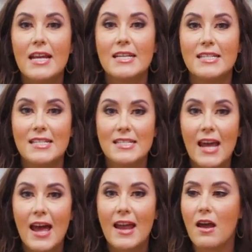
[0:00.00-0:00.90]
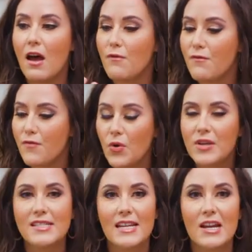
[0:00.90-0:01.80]
Instead of
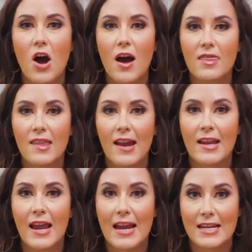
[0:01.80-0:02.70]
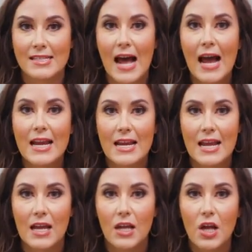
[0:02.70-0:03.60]
focusing on that
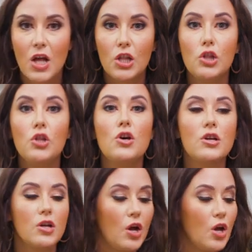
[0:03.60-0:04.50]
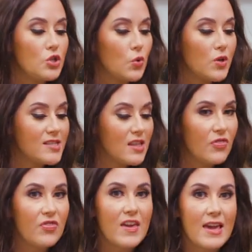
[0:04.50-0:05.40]
anxiety, look towards the
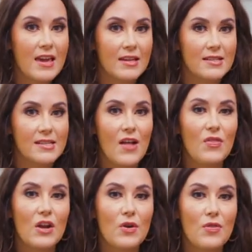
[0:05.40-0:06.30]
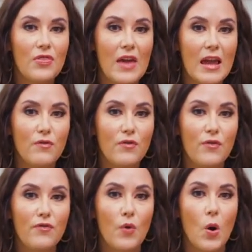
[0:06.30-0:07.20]
things that you're thankful
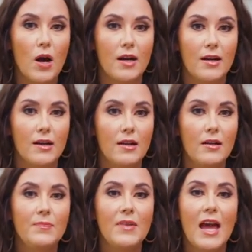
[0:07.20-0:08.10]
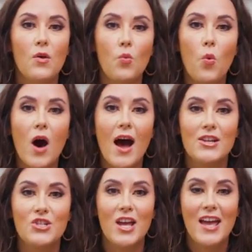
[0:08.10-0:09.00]
for and
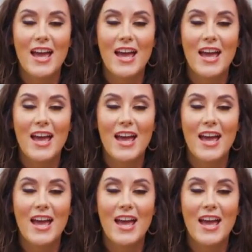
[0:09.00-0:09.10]
watch